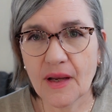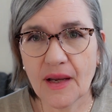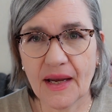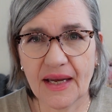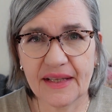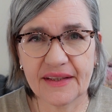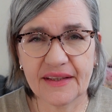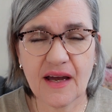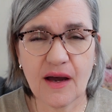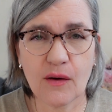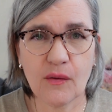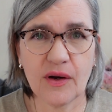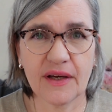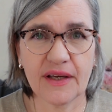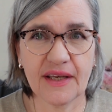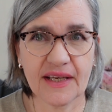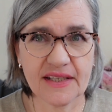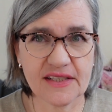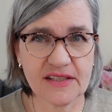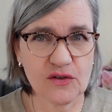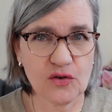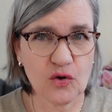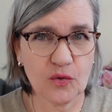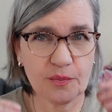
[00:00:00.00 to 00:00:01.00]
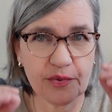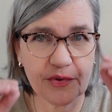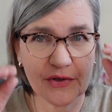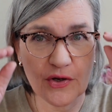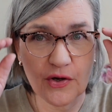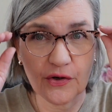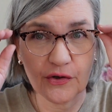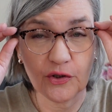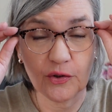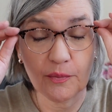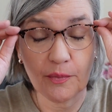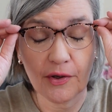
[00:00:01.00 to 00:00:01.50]
And now I get so
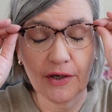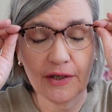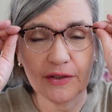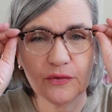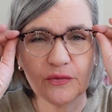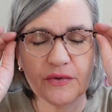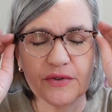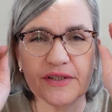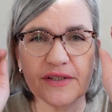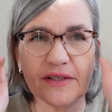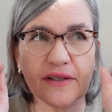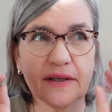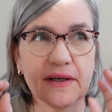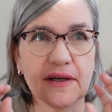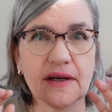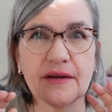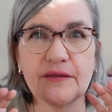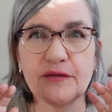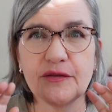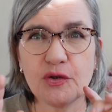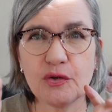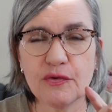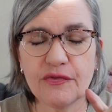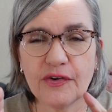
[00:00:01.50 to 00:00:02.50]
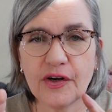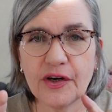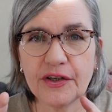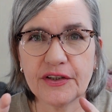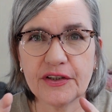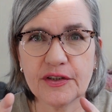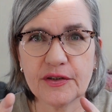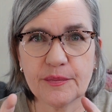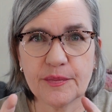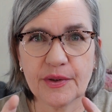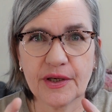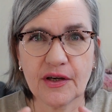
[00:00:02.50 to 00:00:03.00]
preoccupied with the
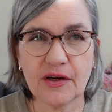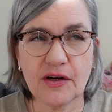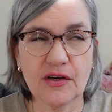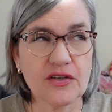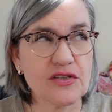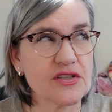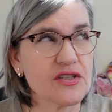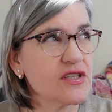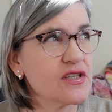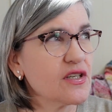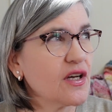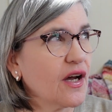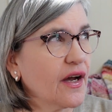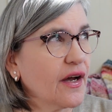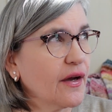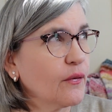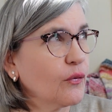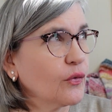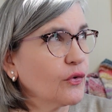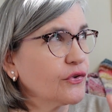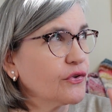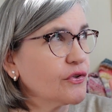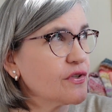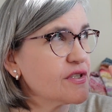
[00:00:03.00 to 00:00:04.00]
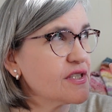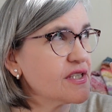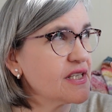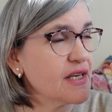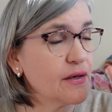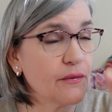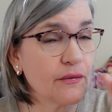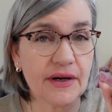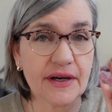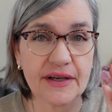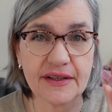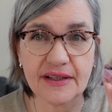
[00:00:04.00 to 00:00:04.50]
viewfinder because I want to see
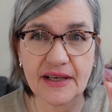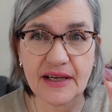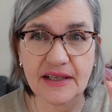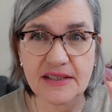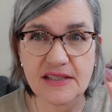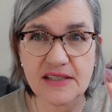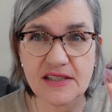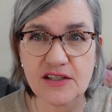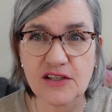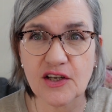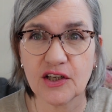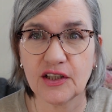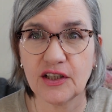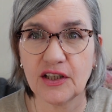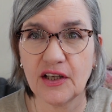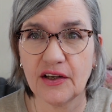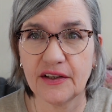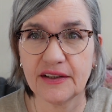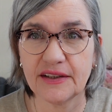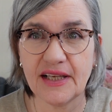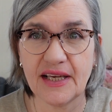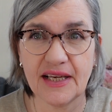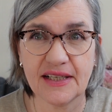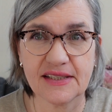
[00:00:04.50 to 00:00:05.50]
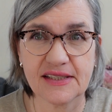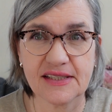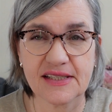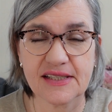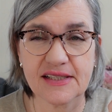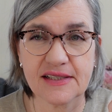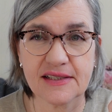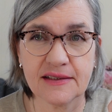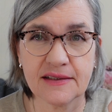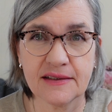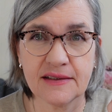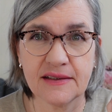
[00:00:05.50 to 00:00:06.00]
where that sunlight
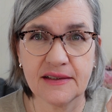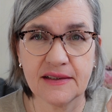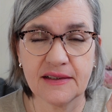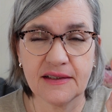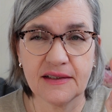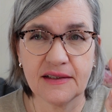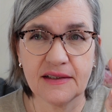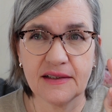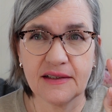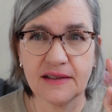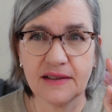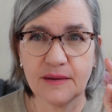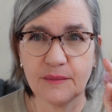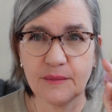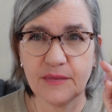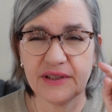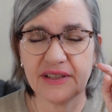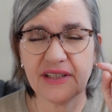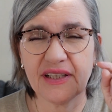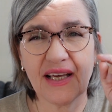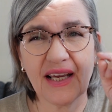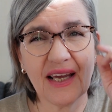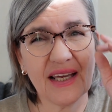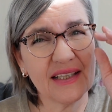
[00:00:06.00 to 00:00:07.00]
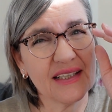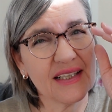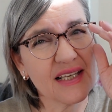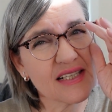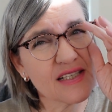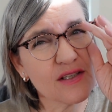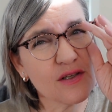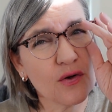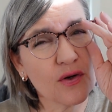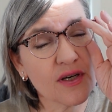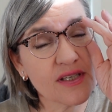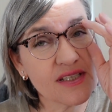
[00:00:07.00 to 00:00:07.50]
hits. But again, as
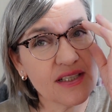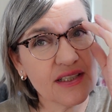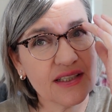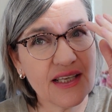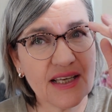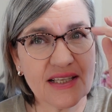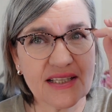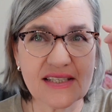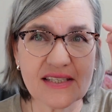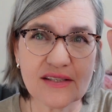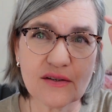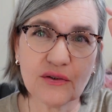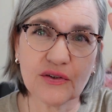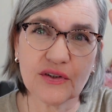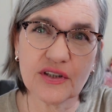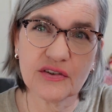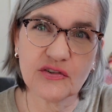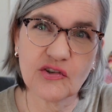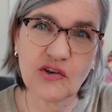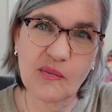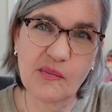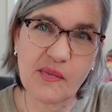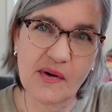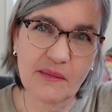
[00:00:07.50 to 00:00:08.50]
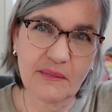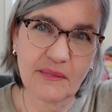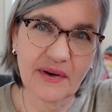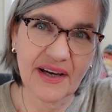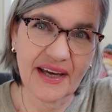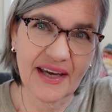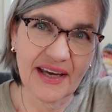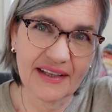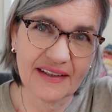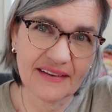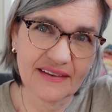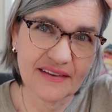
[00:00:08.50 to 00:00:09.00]
long as it hits on the top of my
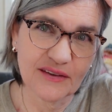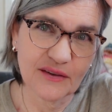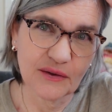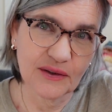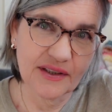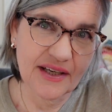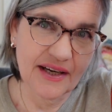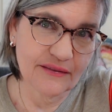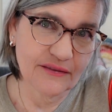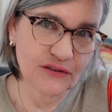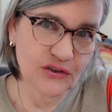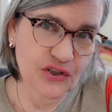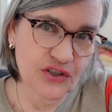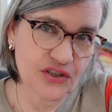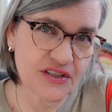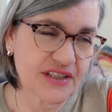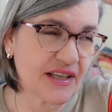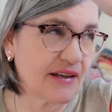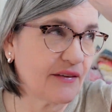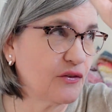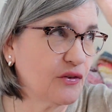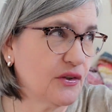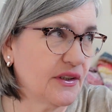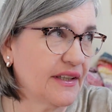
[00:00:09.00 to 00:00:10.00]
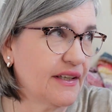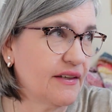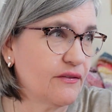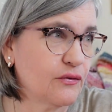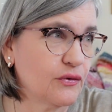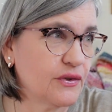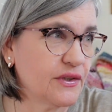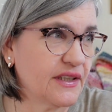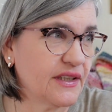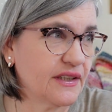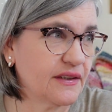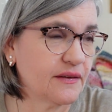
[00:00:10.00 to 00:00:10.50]
head, you'll just have to live
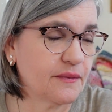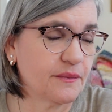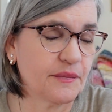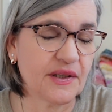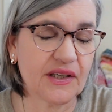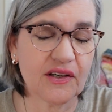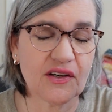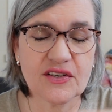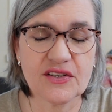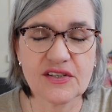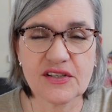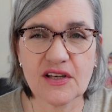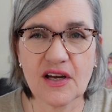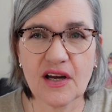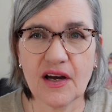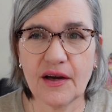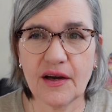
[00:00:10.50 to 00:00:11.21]
with it, because